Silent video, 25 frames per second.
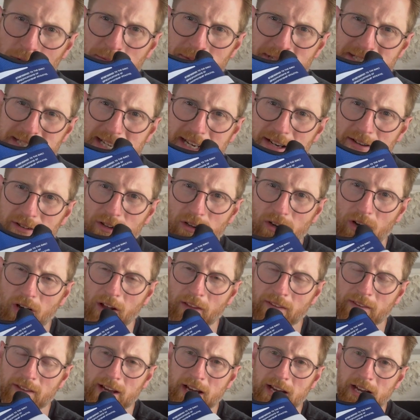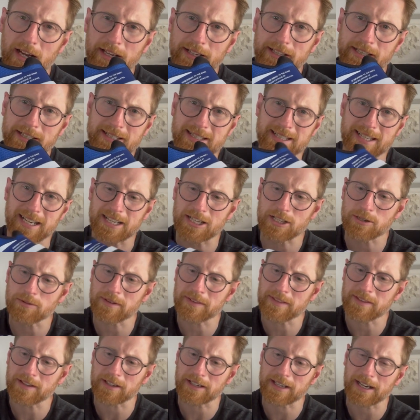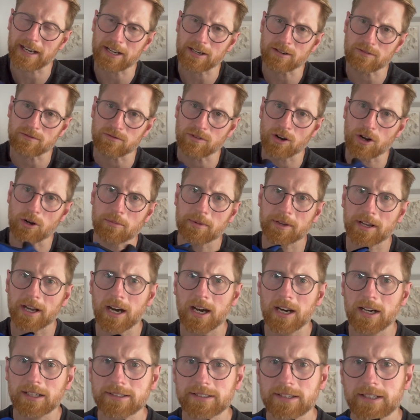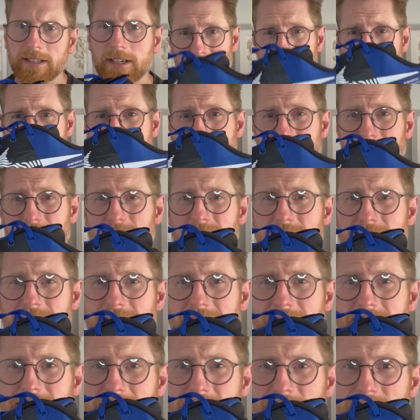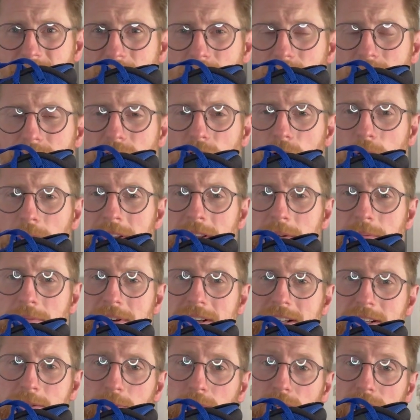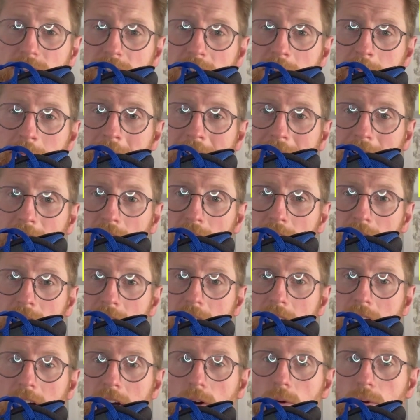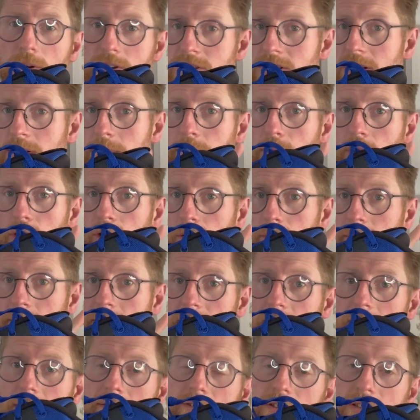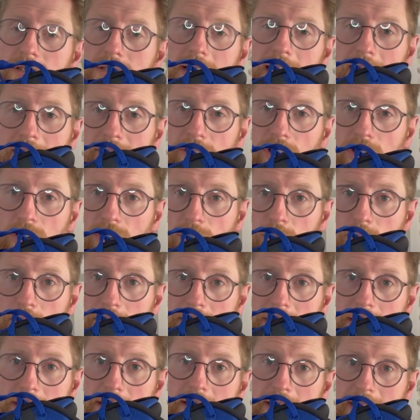material on there, continuing the kind of rope guard. You can still see it's still following the principles of the Metcon, which I'll put up there for you to have a look with the